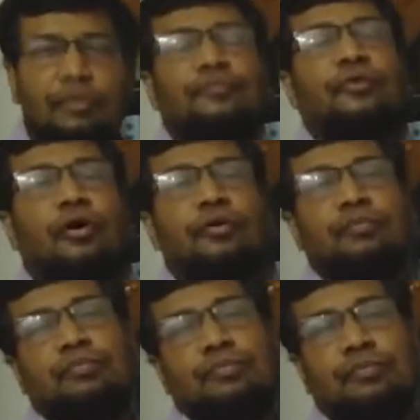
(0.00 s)
for
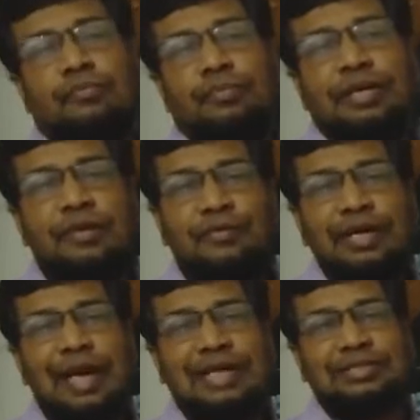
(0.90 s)

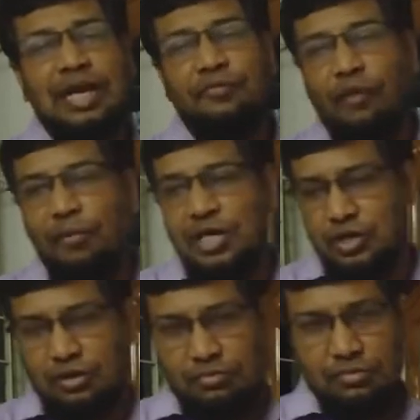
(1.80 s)
giving extra
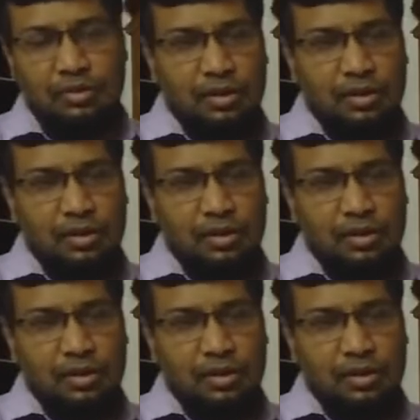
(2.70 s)
information